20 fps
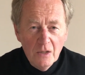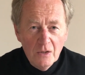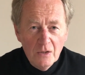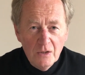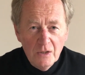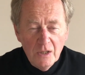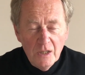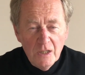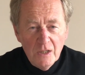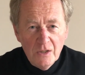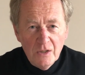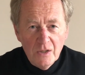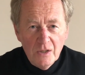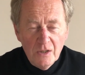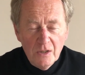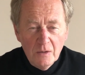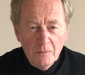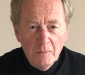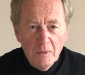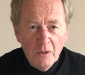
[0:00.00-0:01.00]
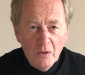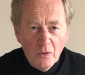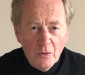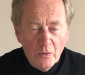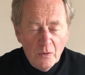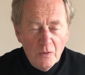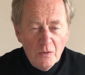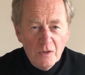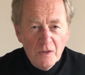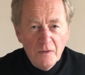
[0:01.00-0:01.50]
Jesus had been
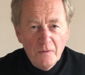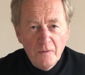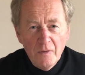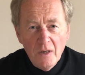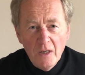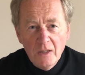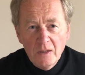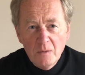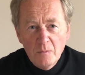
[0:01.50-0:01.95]
crucified